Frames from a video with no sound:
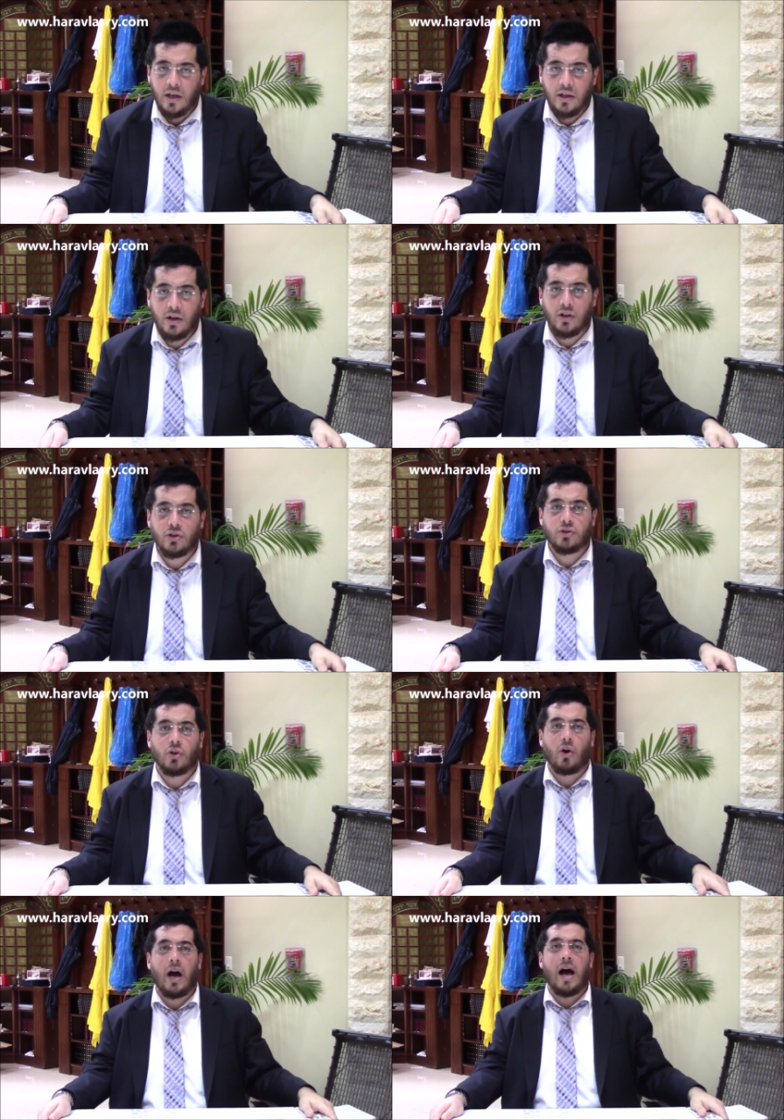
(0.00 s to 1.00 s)
They don't do
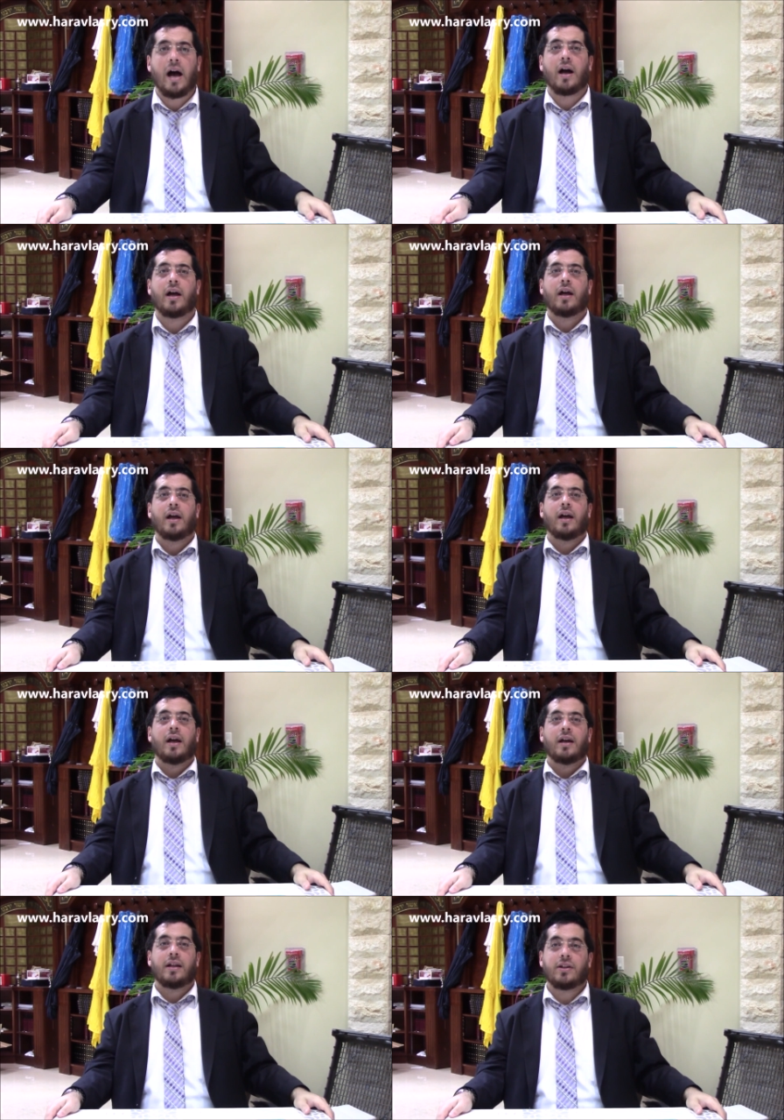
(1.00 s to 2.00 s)
Torah.
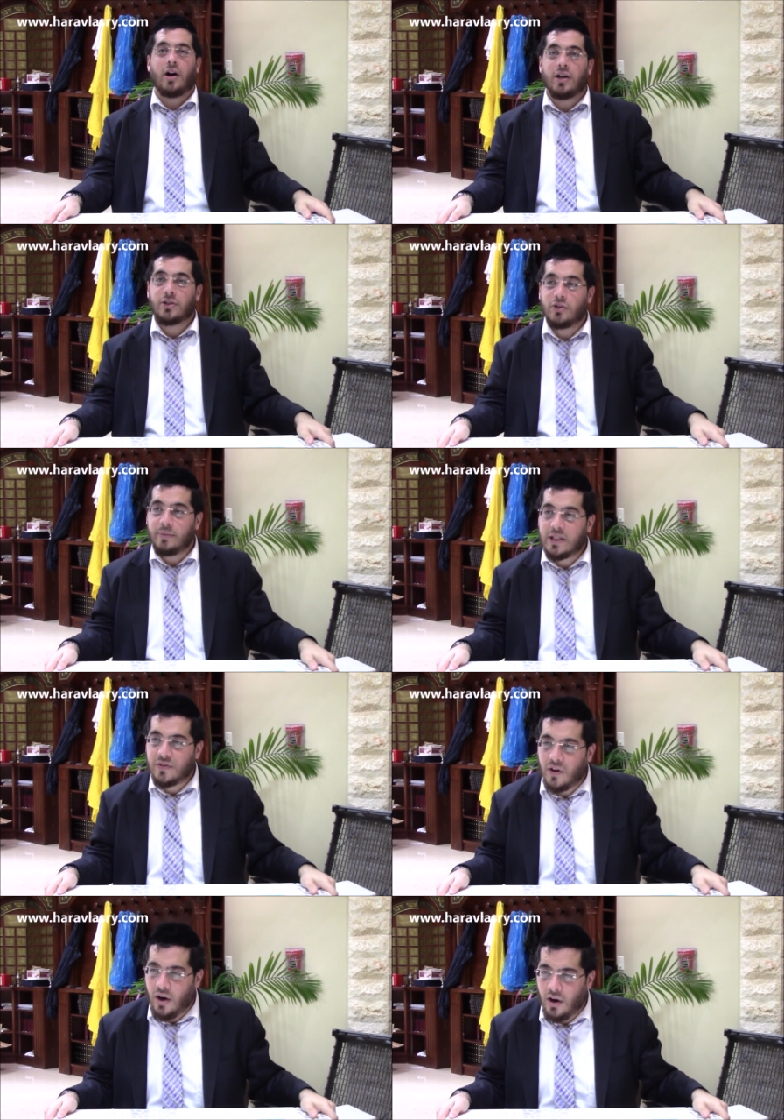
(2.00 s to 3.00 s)
They don't do
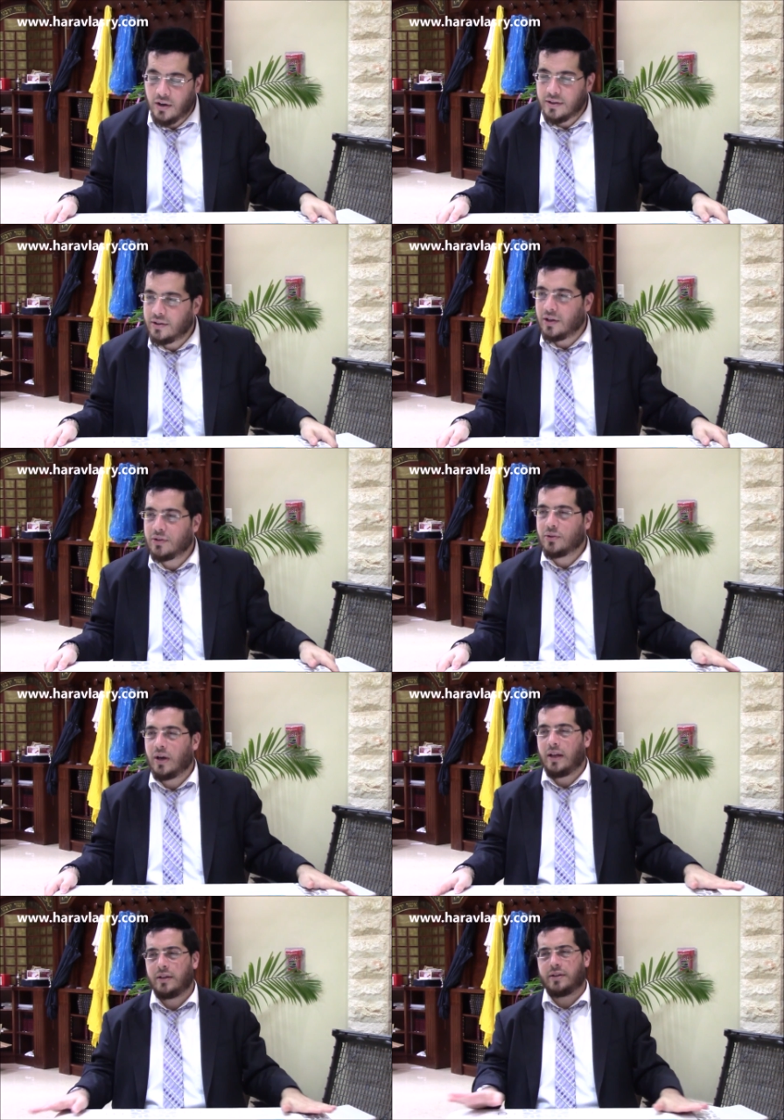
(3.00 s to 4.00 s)
mitzvot. They don't do
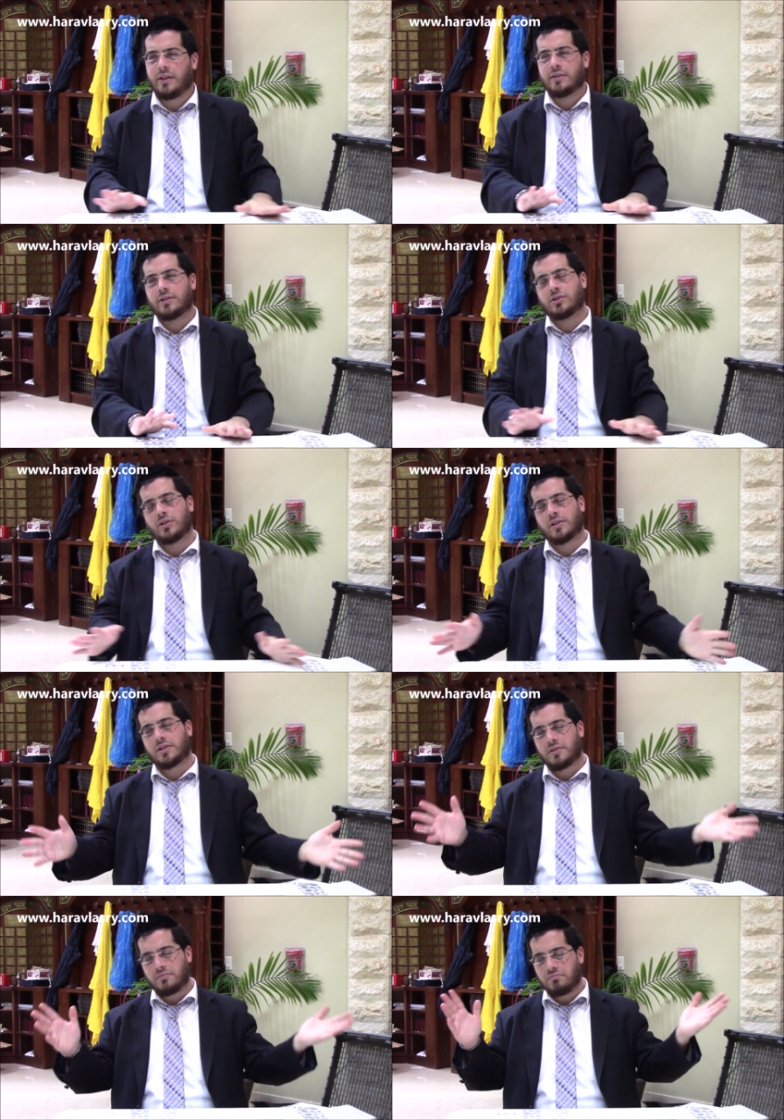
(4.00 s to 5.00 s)
anything. They
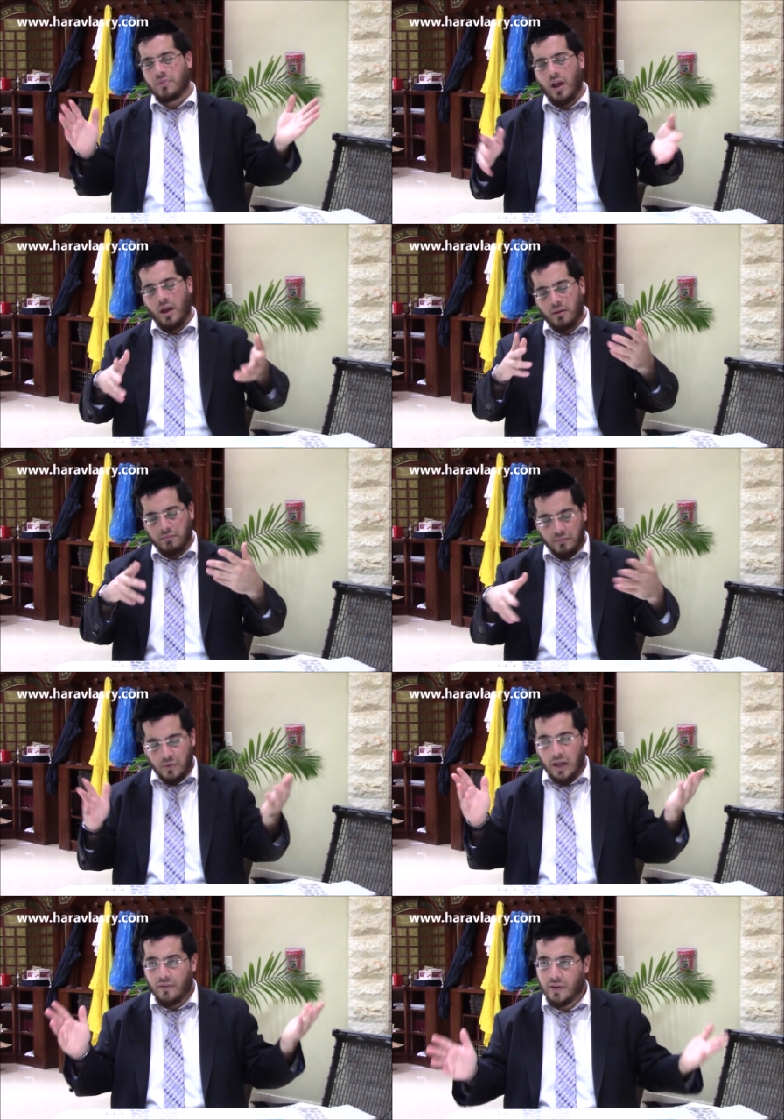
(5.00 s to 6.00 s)
just,
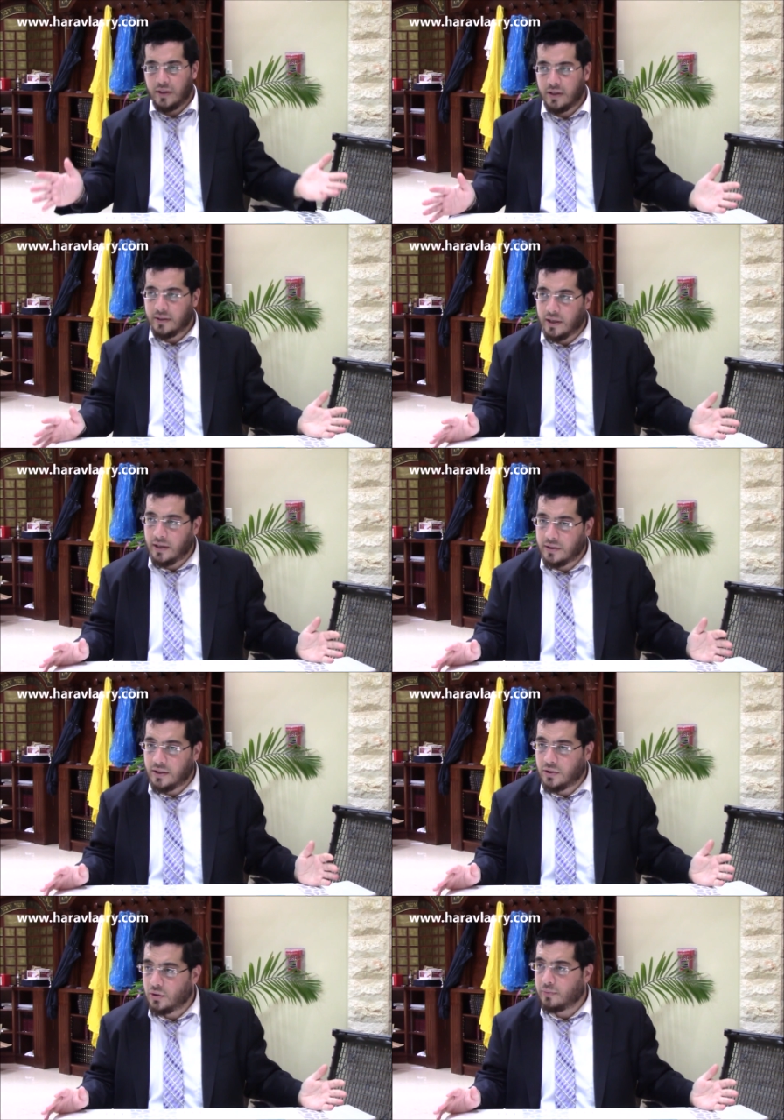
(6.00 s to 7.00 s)
whatever
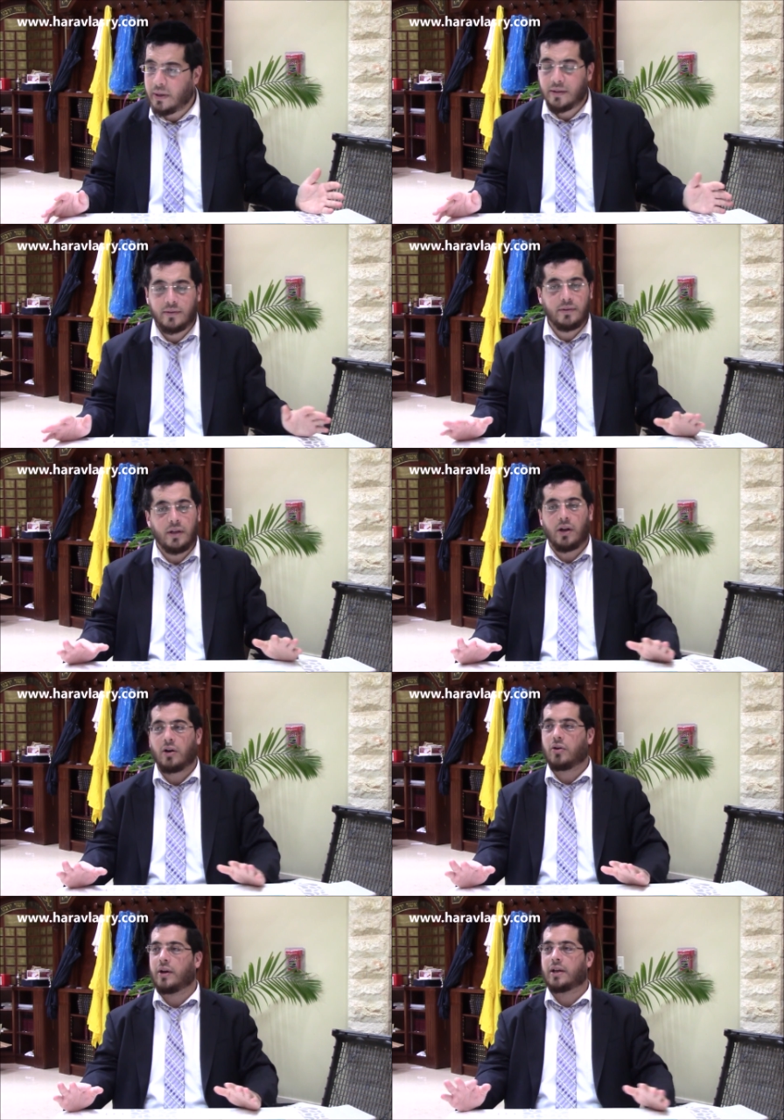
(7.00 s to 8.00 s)
they do, but they
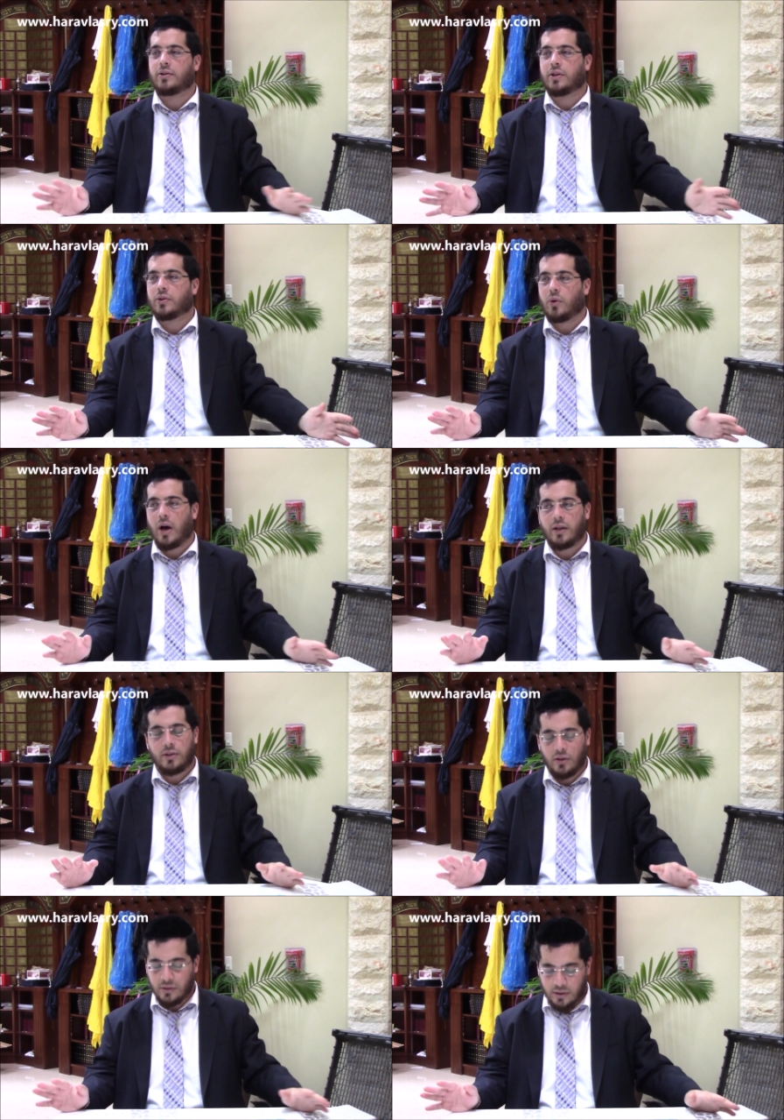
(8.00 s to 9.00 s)
don't connect to the
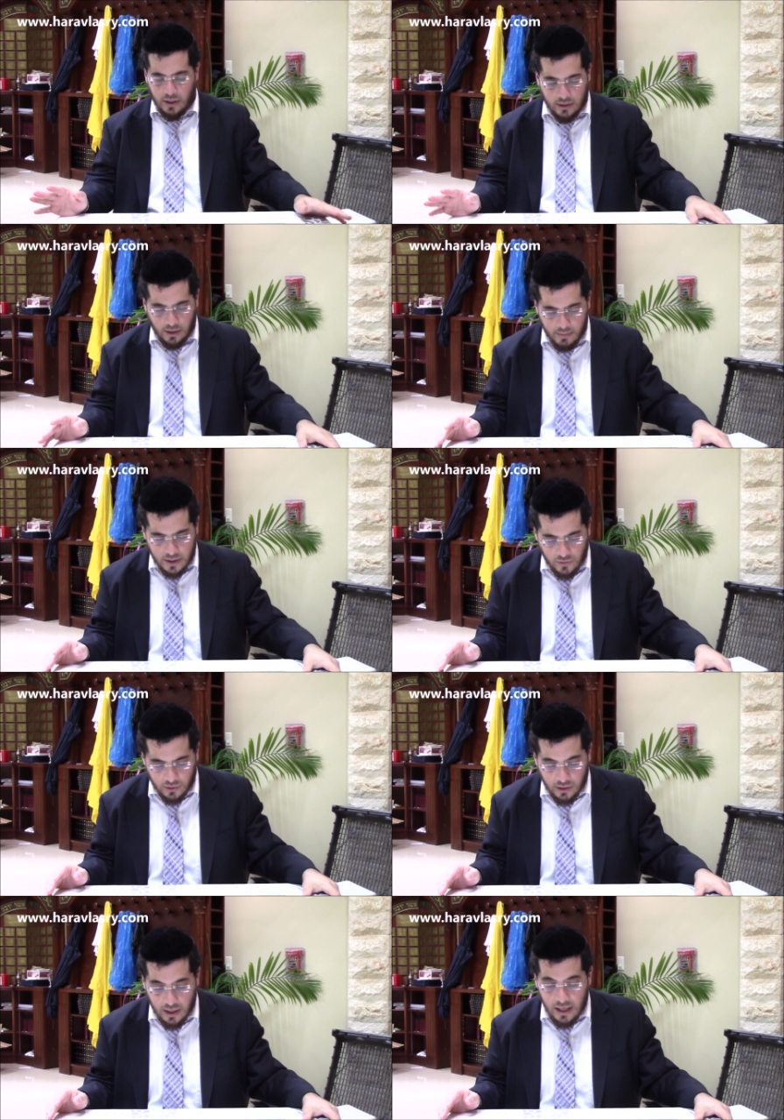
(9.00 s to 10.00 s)
Torah, don't connect to the mitzvot.